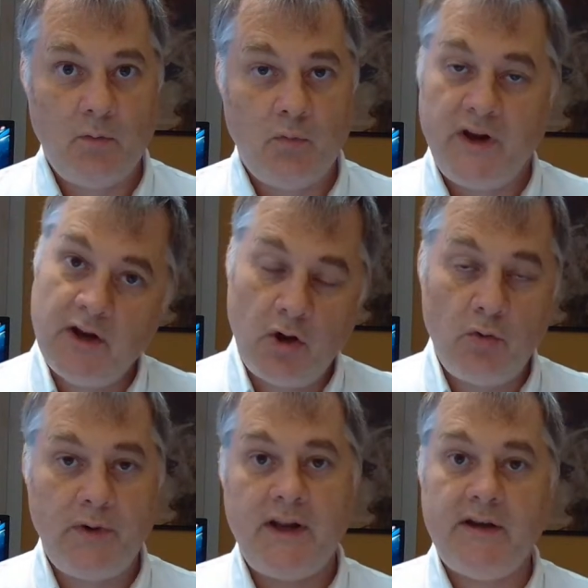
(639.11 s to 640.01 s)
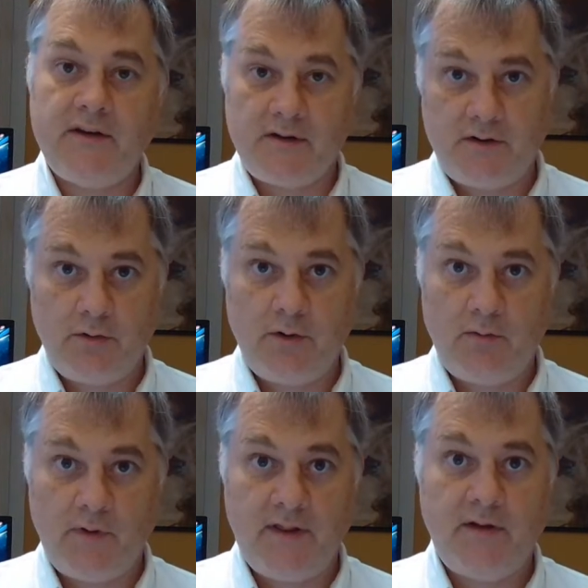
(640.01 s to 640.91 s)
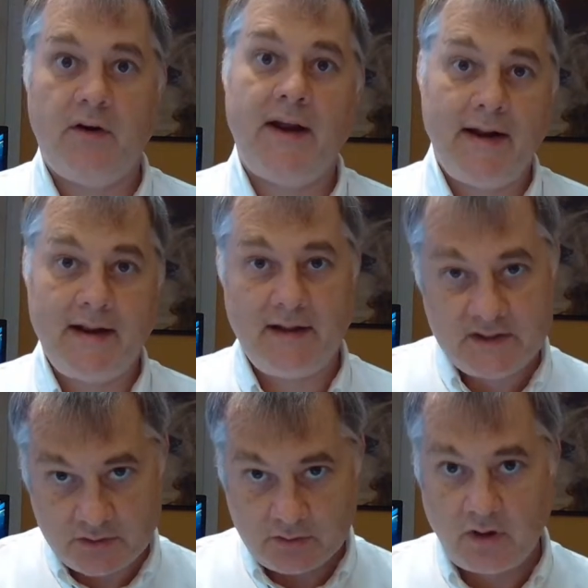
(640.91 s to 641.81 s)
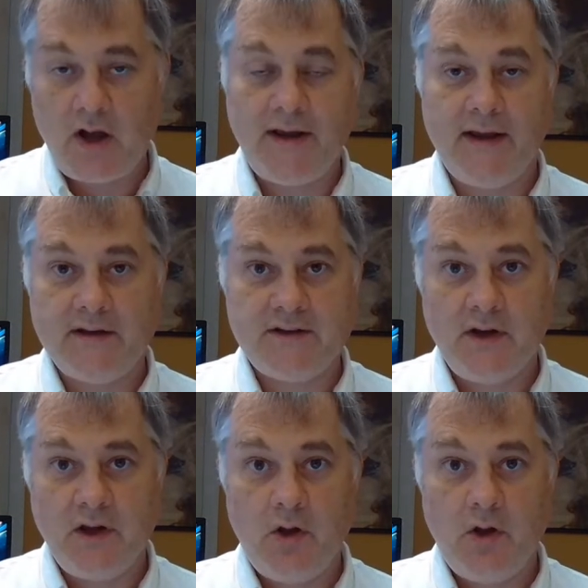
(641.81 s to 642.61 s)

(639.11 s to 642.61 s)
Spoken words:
we know we need to do it with your identities, your logins.